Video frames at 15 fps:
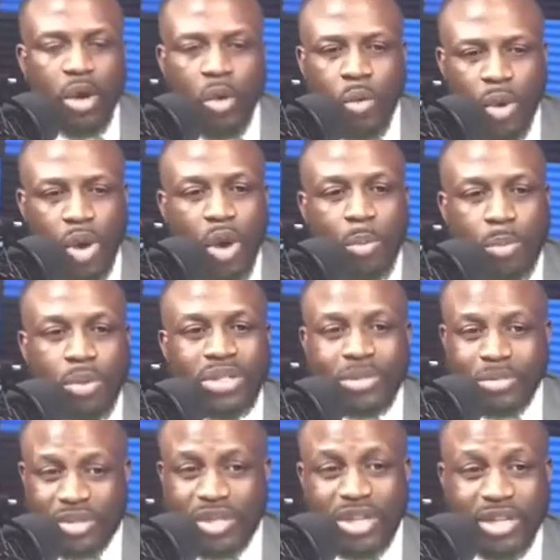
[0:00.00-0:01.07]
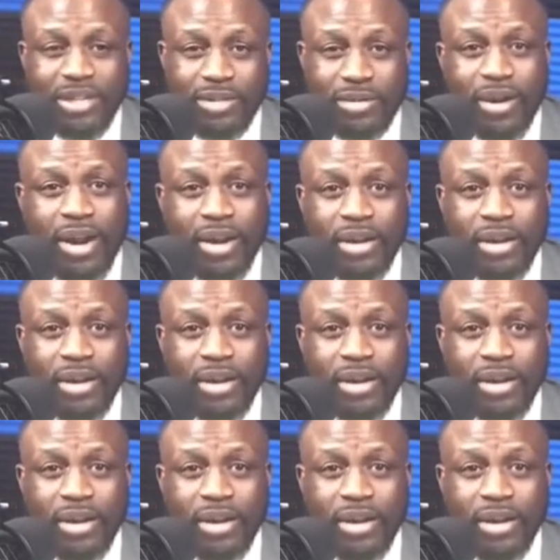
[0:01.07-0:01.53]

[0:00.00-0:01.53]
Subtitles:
We're going to put some cheese, right?